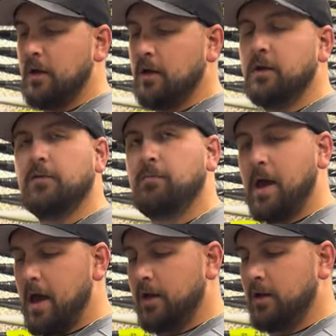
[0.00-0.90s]
It is
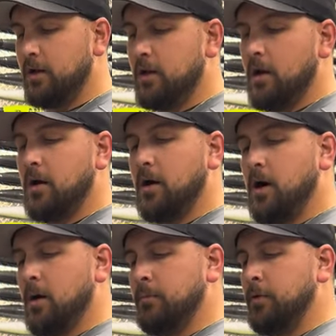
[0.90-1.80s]
padded.
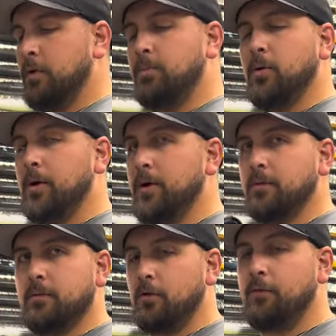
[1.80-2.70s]
You can put
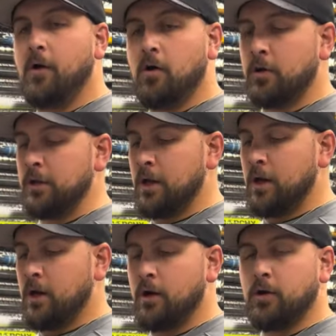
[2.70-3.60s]
your phone in there,